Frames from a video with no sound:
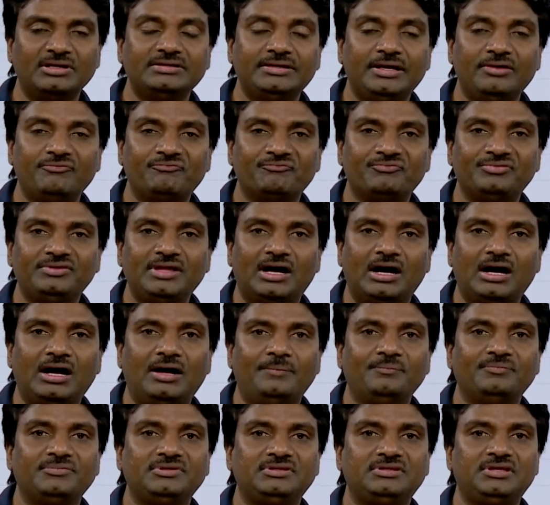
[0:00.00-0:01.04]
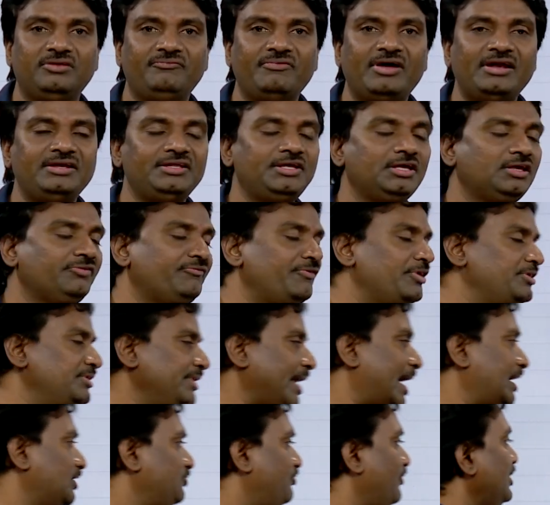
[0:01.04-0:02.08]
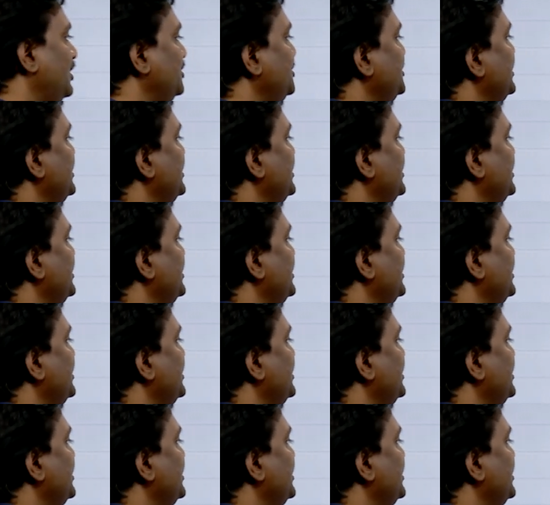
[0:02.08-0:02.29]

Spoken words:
if the given equation, actually